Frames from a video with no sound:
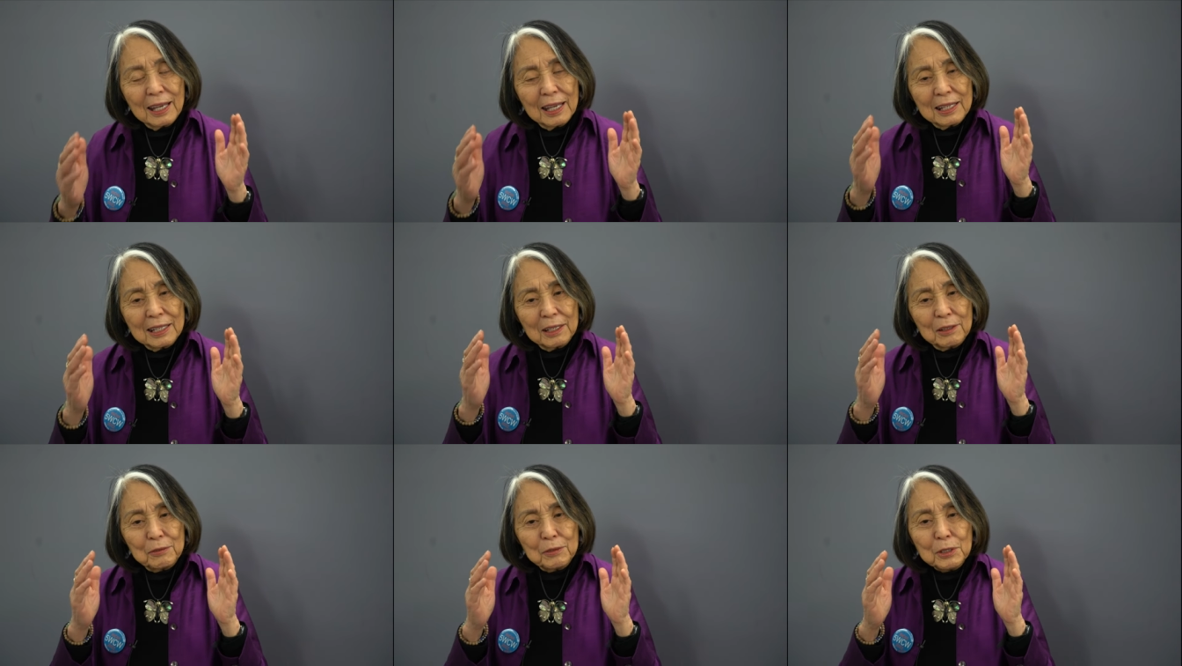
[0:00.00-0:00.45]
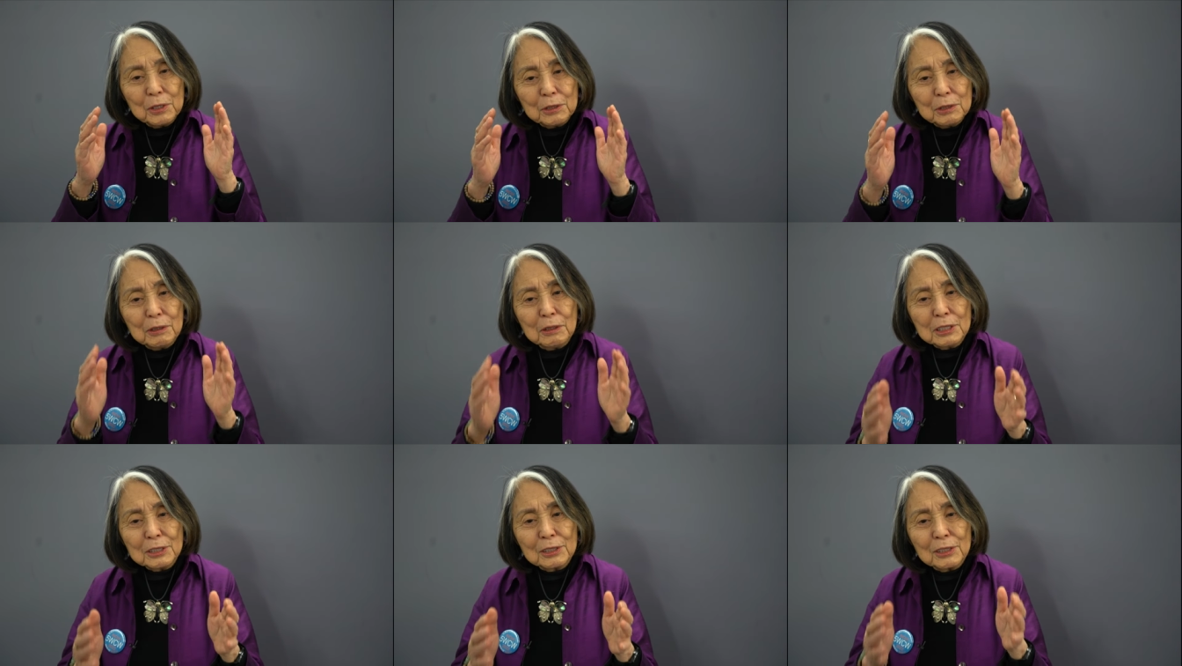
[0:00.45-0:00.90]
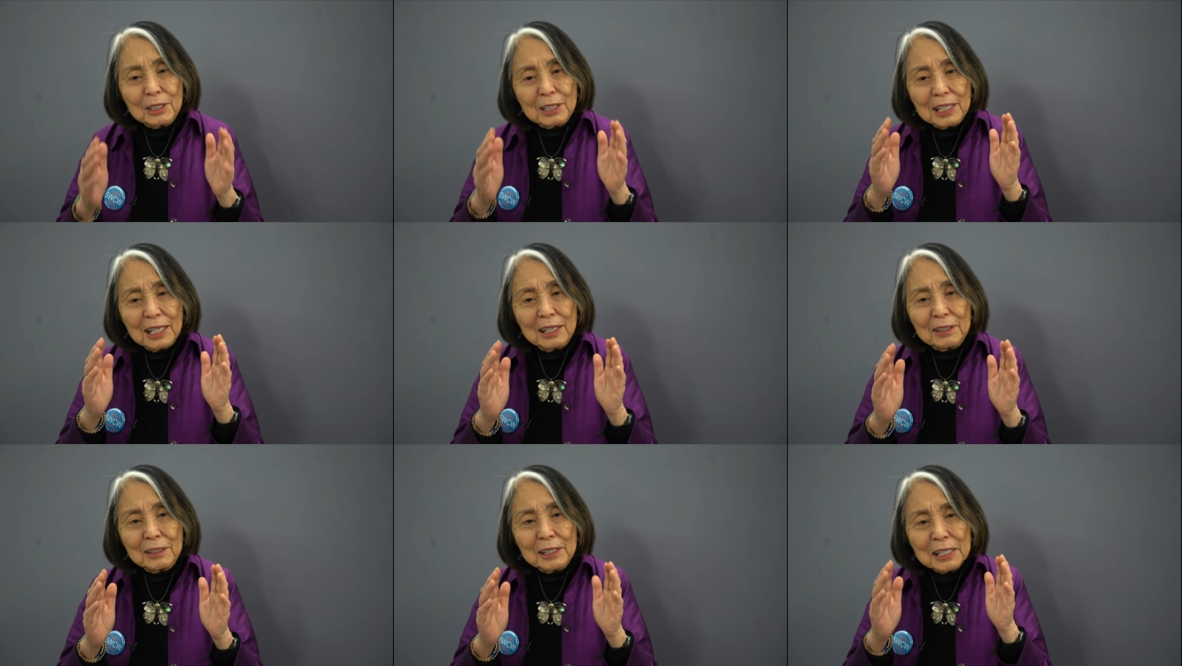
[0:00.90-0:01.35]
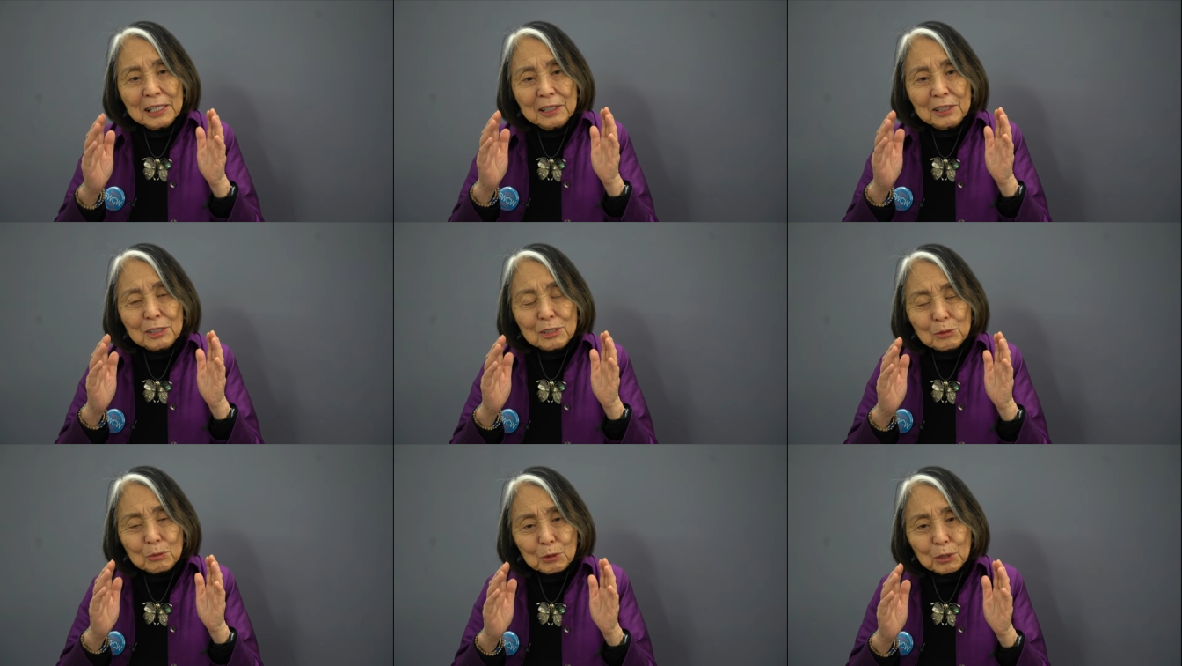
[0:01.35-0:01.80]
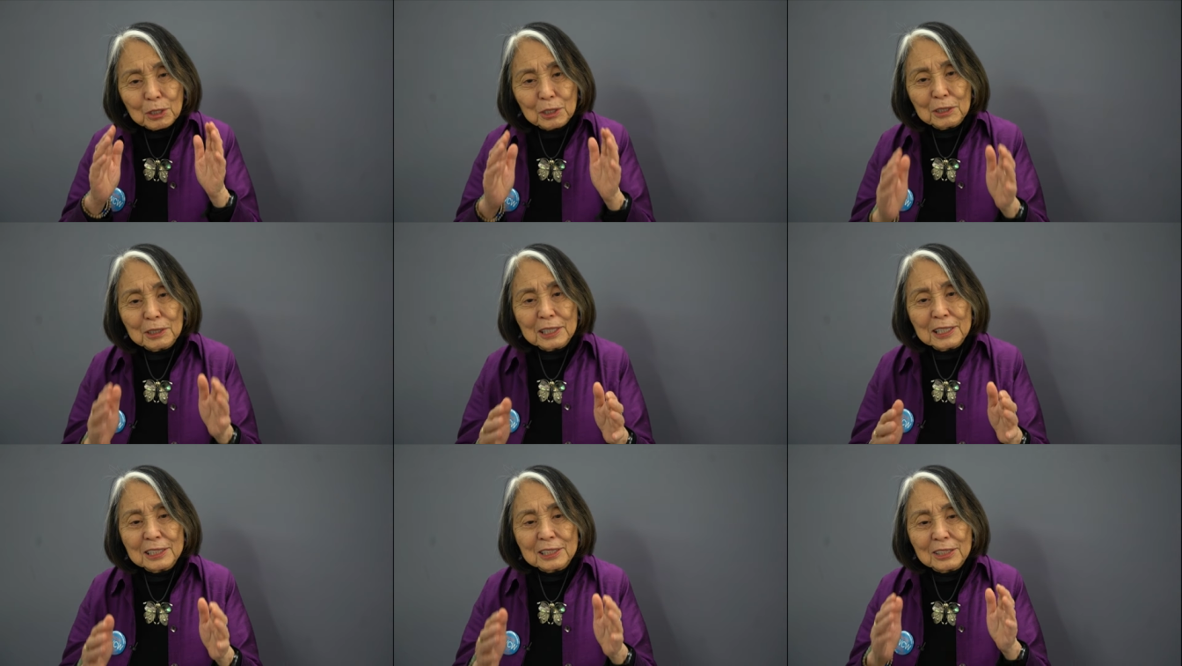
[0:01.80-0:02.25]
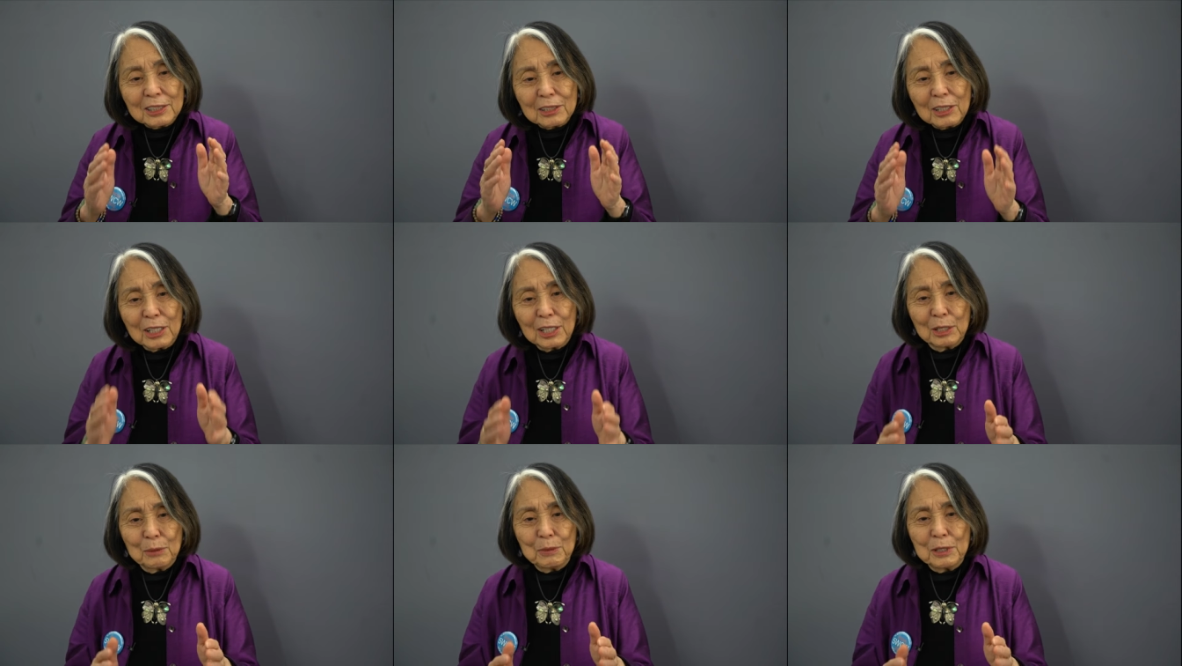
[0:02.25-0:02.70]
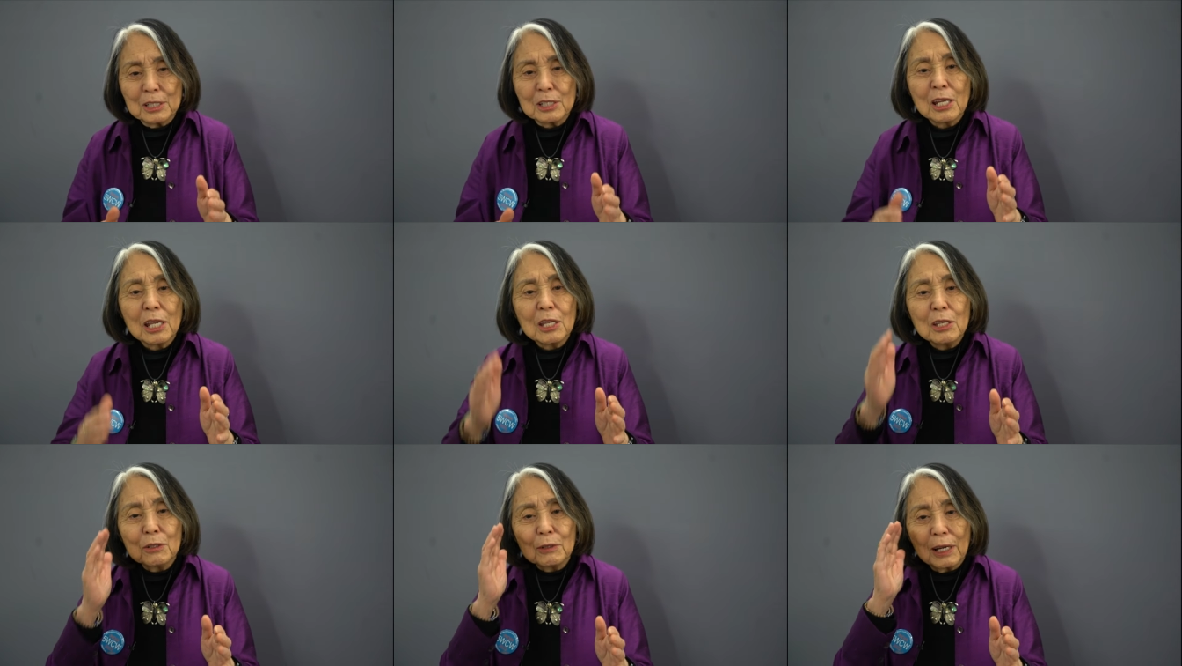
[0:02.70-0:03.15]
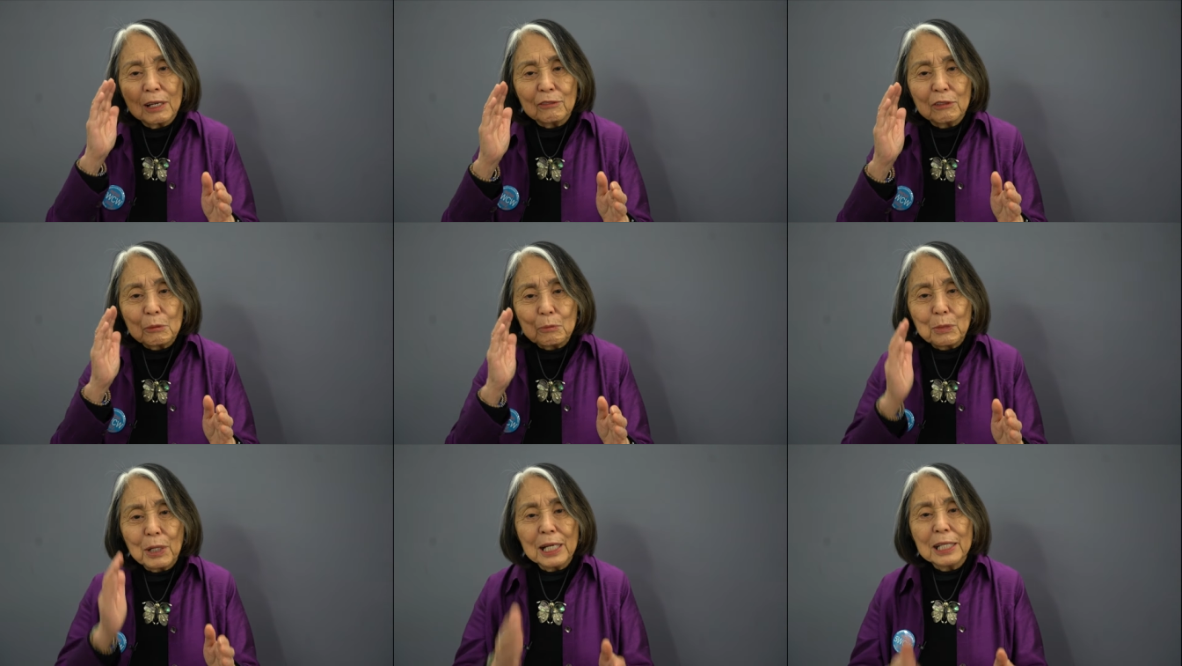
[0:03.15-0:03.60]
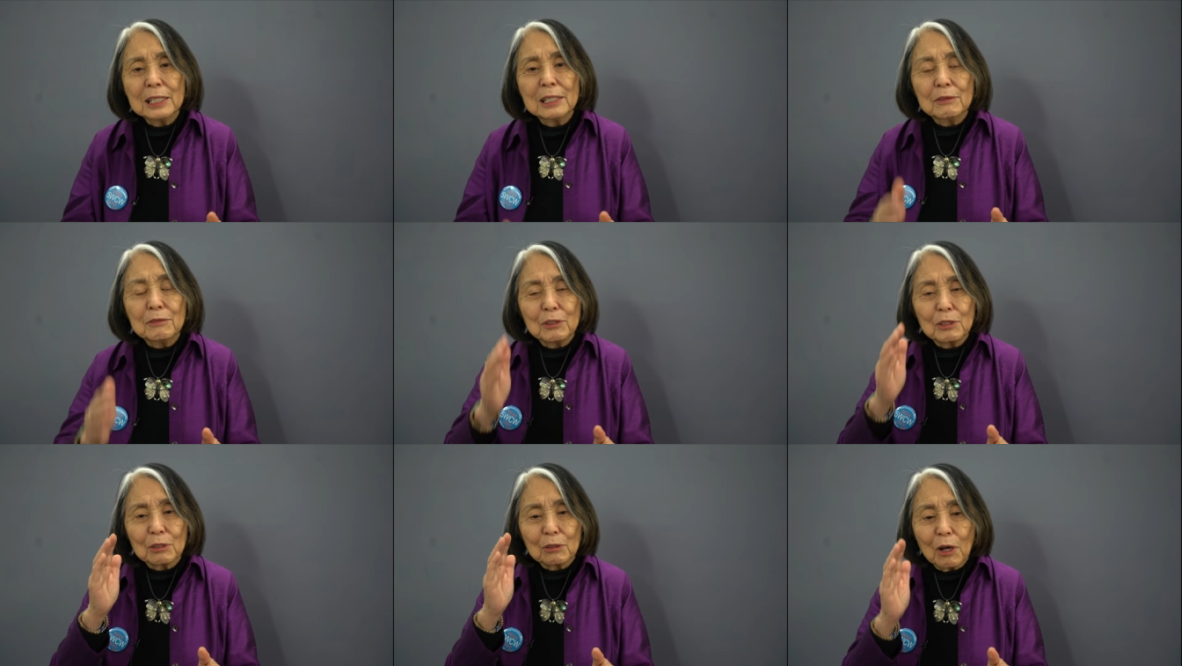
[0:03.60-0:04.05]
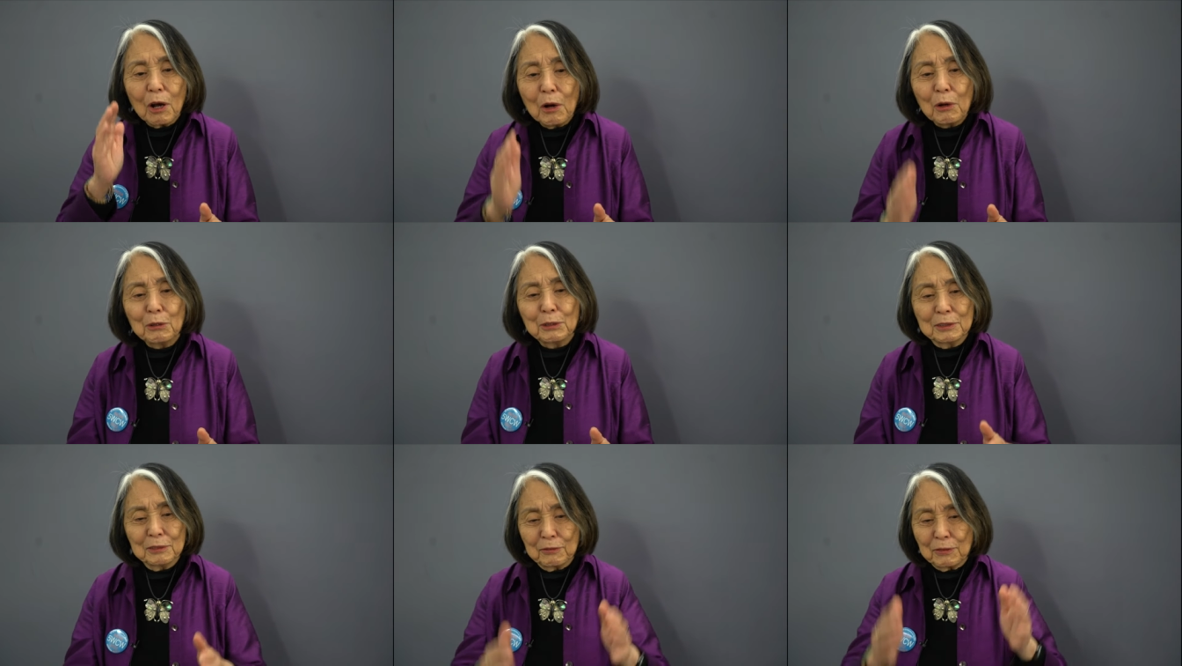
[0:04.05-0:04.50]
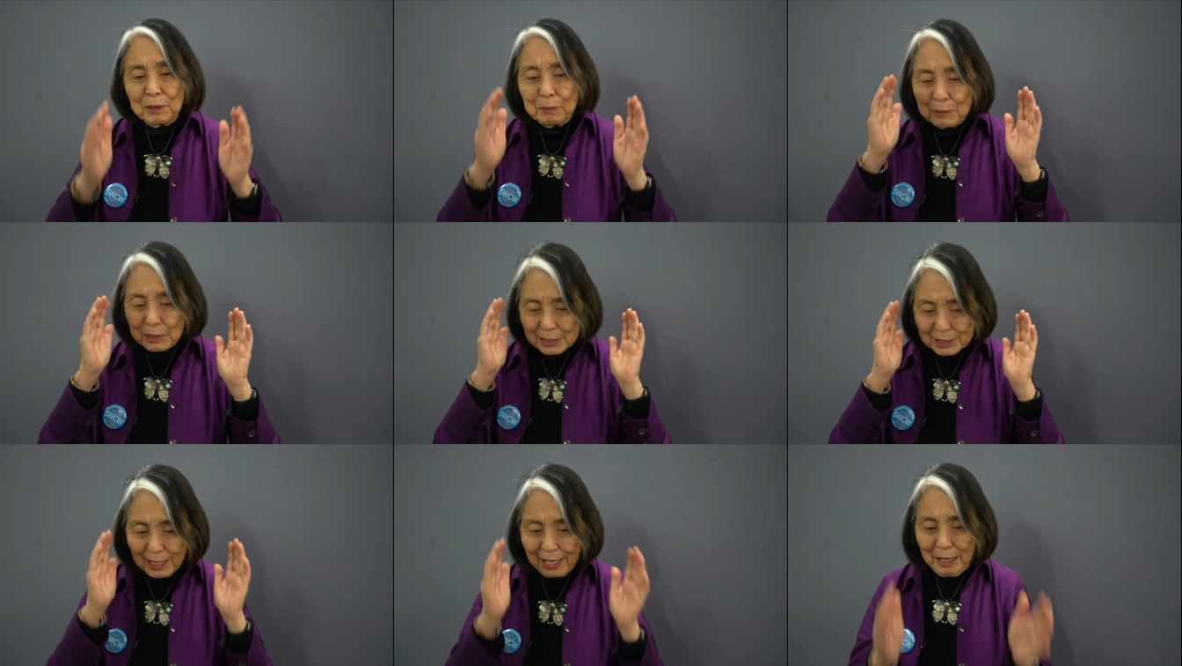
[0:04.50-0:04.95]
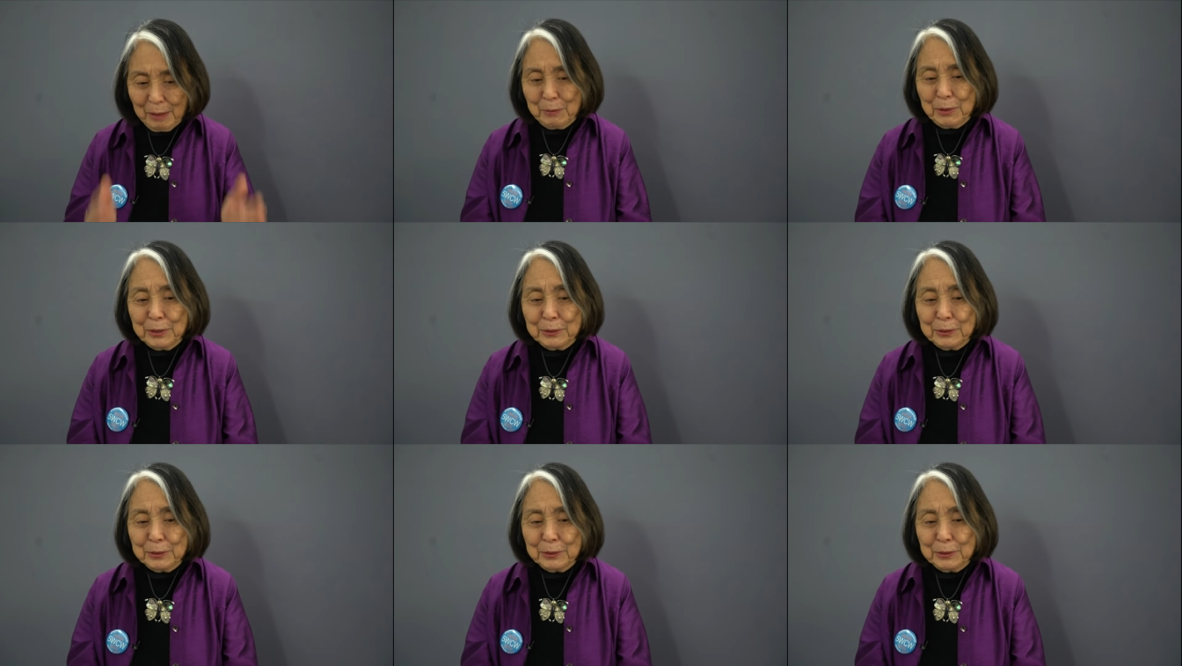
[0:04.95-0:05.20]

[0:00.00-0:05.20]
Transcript: And if you start out in this world as an Artemis, you have a mind of your own from the time